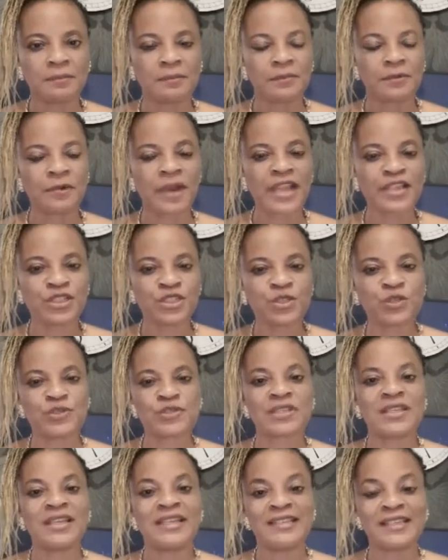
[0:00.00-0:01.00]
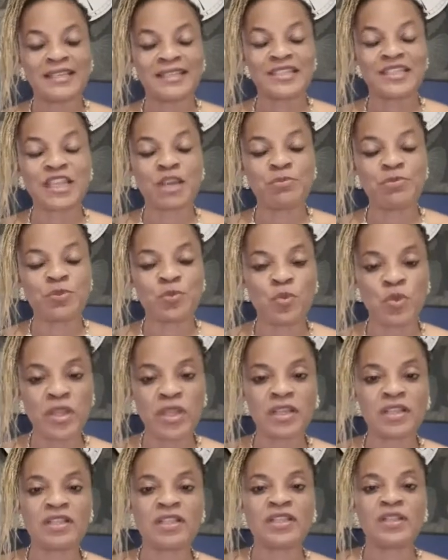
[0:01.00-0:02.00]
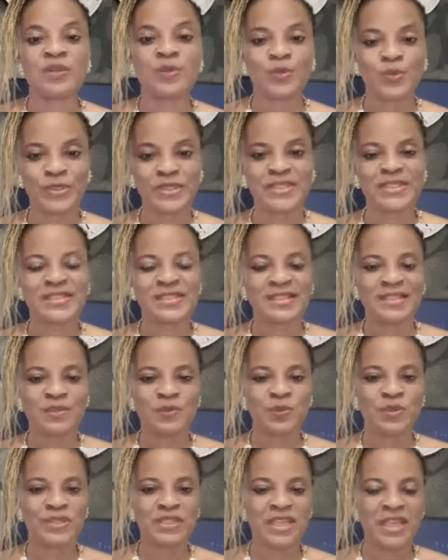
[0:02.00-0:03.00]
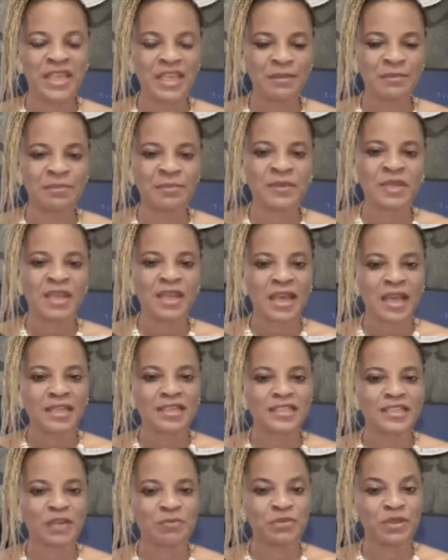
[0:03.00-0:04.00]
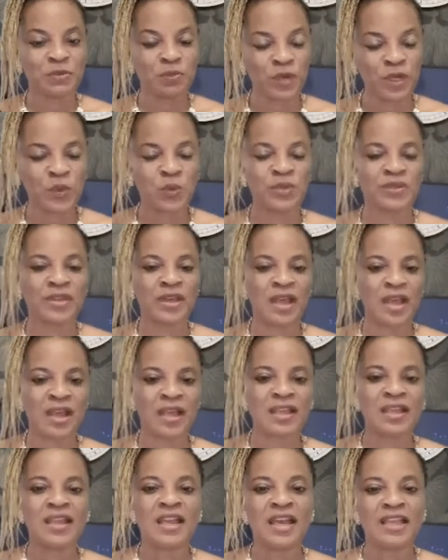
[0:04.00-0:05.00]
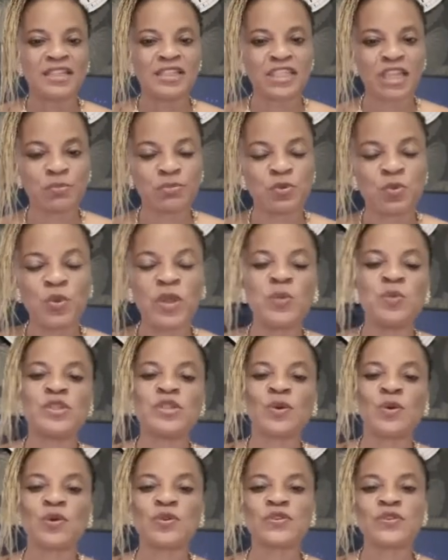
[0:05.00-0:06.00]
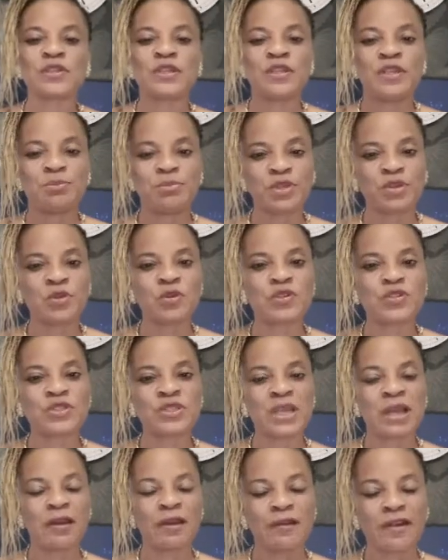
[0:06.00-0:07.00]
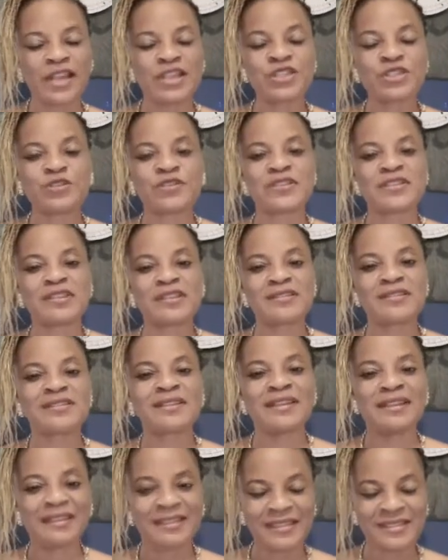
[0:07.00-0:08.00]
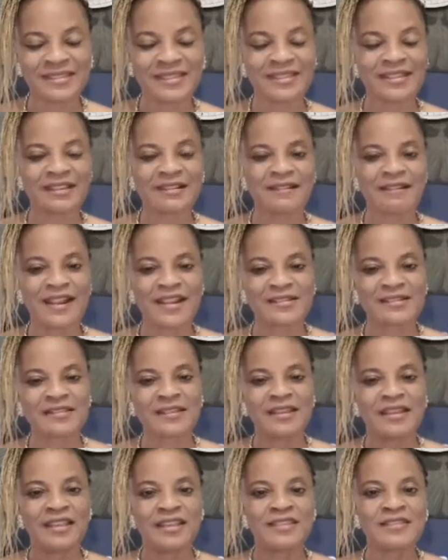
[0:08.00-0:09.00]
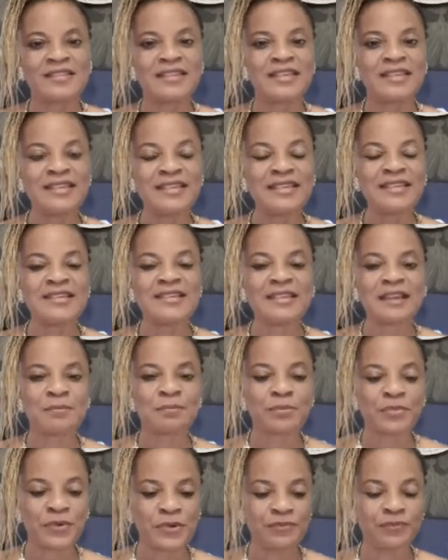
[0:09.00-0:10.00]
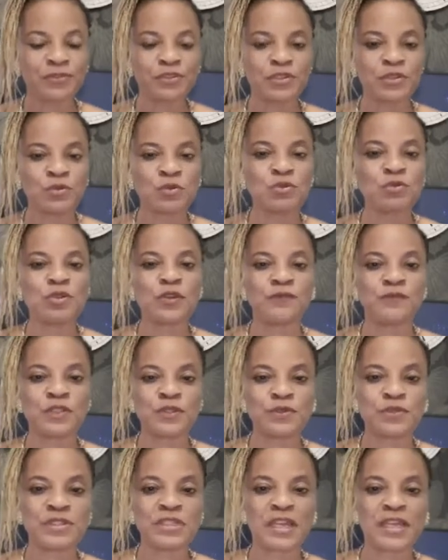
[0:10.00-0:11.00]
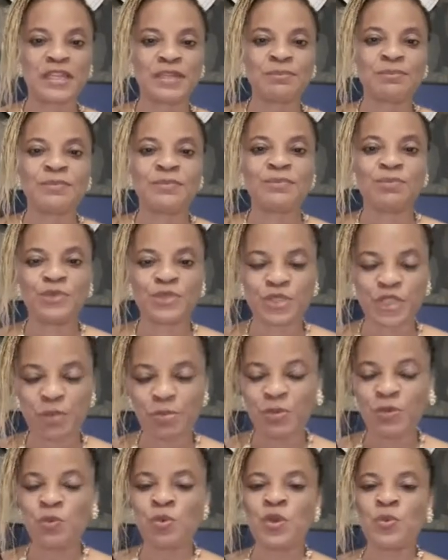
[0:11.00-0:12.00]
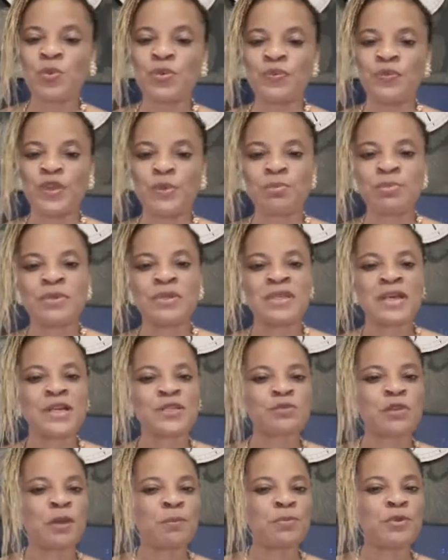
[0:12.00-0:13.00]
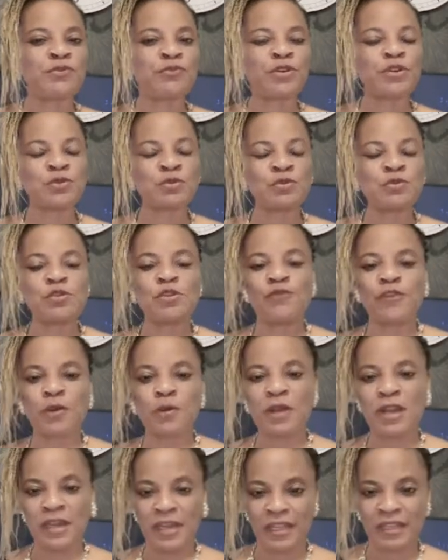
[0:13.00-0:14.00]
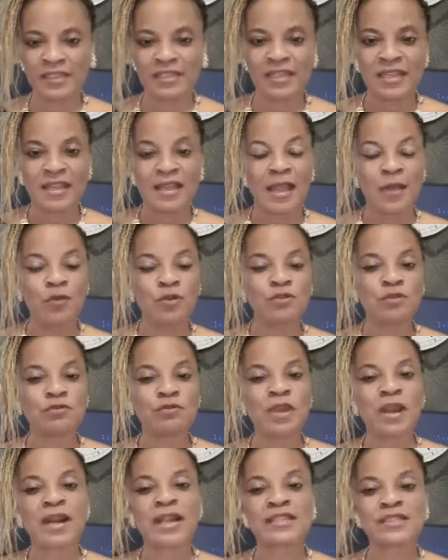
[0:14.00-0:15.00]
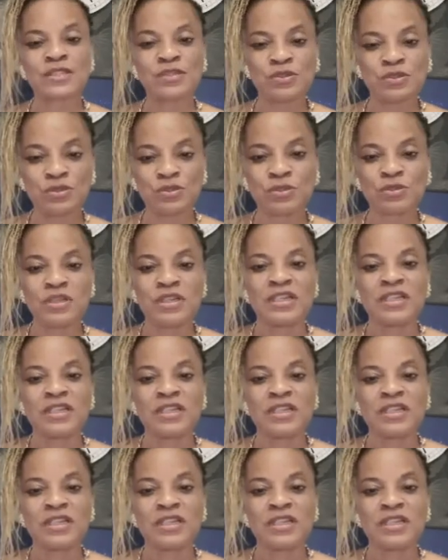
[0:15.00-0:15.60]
righteous that it shall be well with him, and it shall be well with her, and it shall be well with us, because our righteousness is in Christ. He said, he that pray for the good of Jerusalem, it shall be well with them. As we are praying for the good of our land, I want to guarantee you